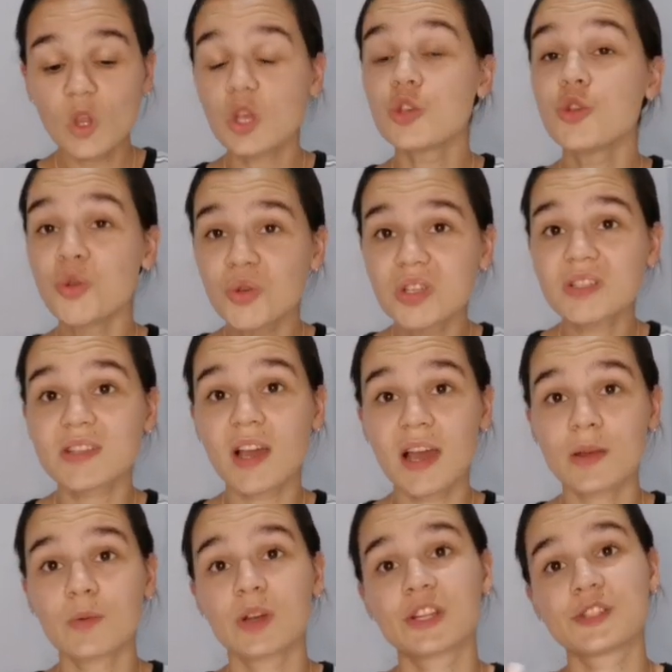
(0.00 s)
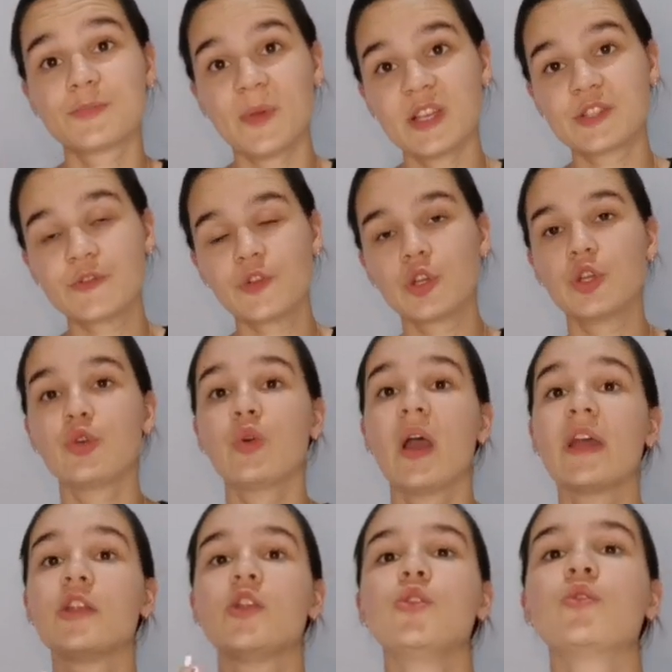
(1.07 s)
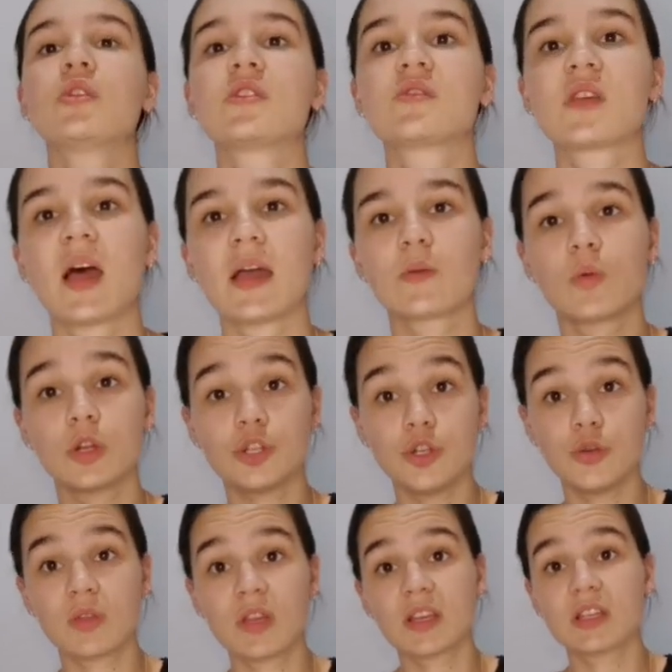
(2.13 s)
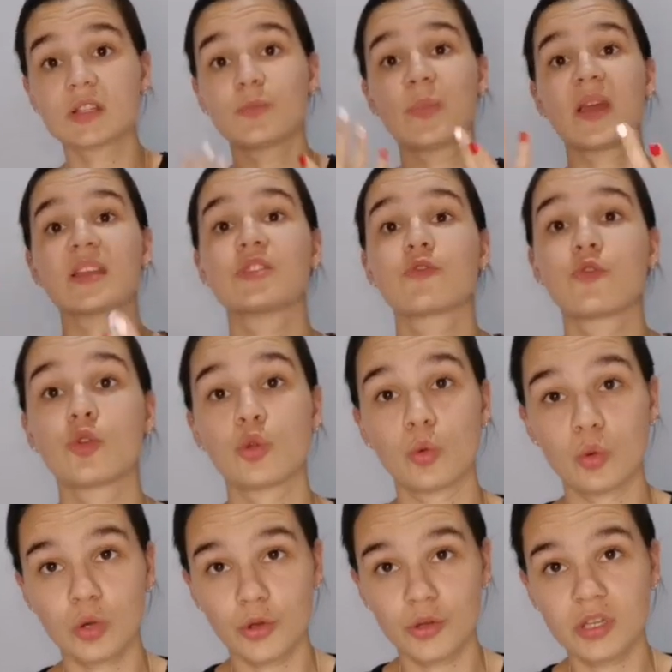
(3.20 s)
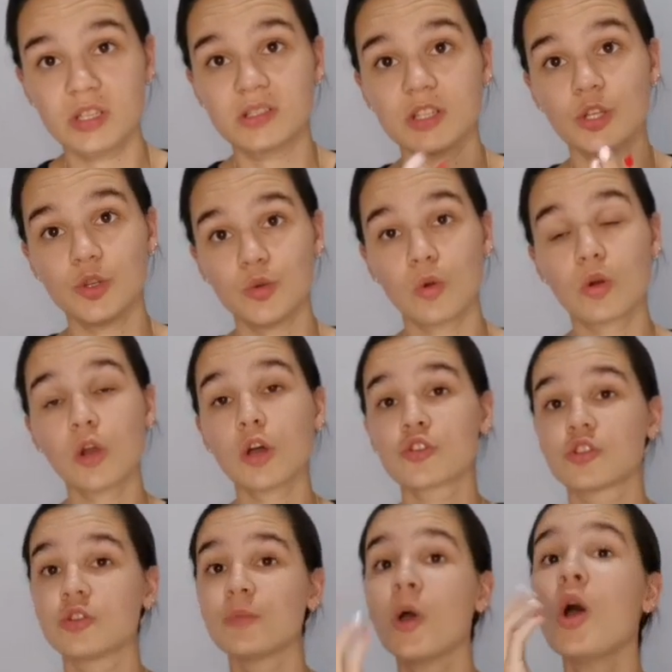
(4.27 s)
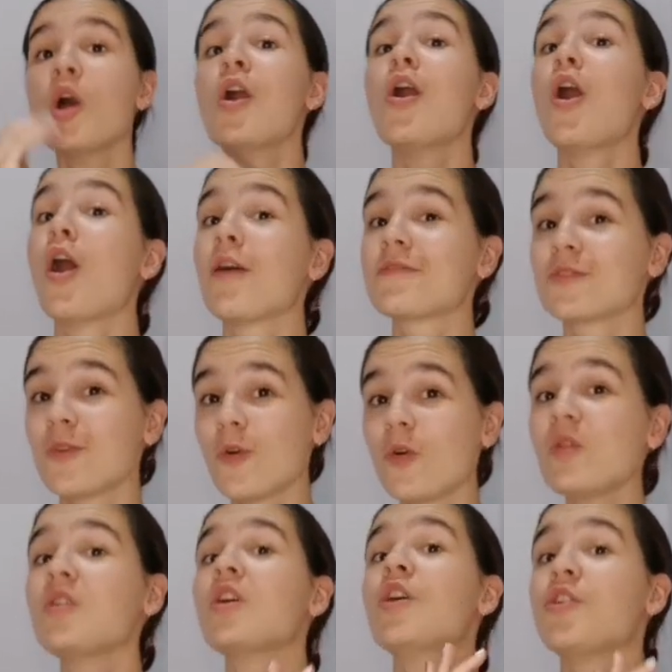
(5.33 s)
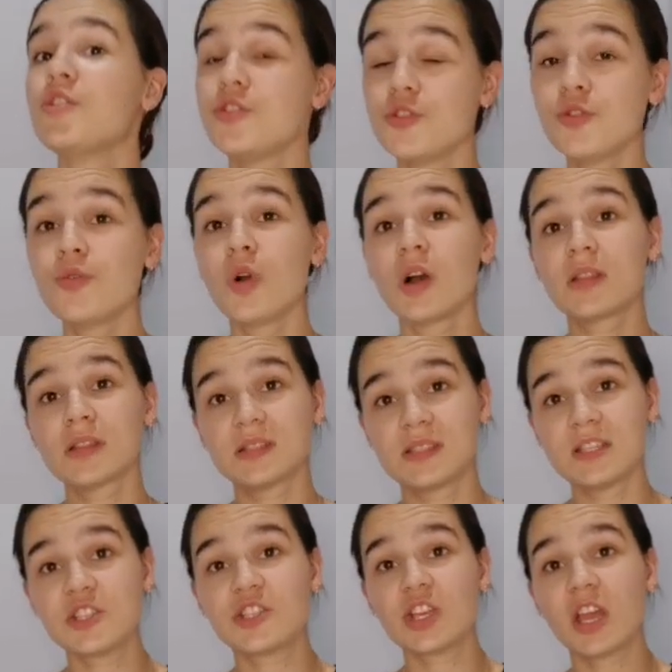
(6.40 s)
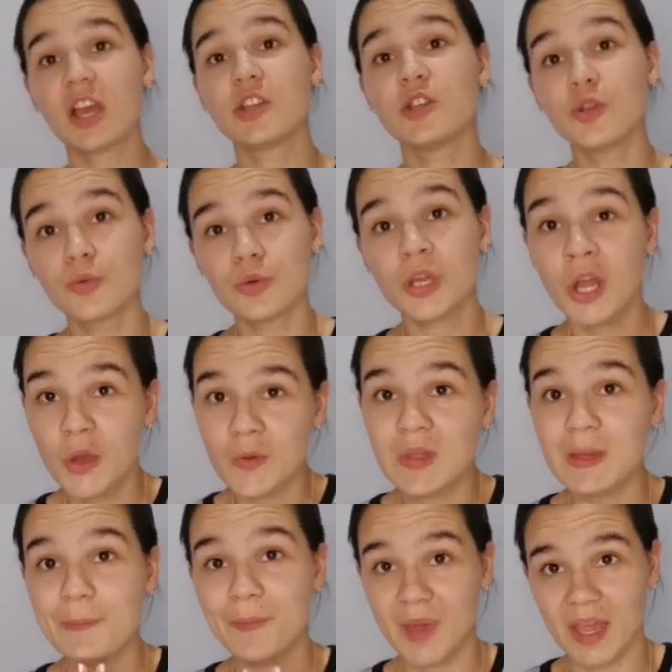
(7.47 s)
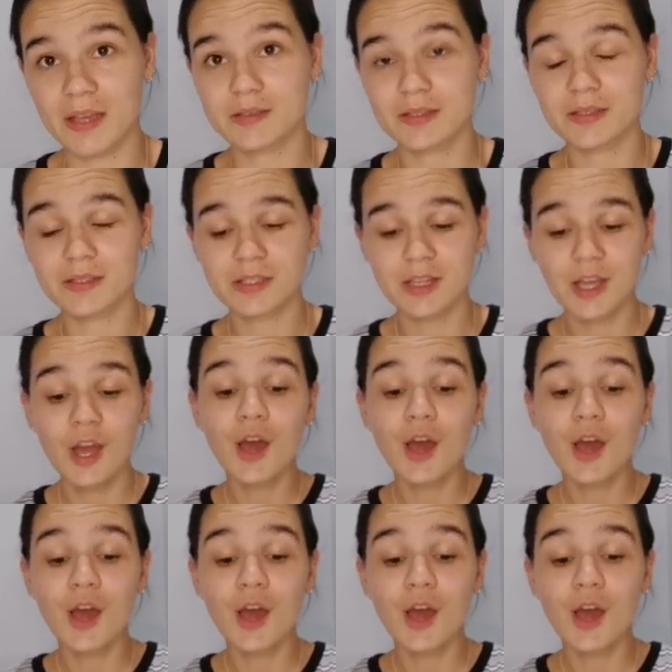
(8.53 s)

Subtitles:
You decide what is best for you, and you decide what you think is best for your learners in your classroom. After all, you are the teacher and you know them best.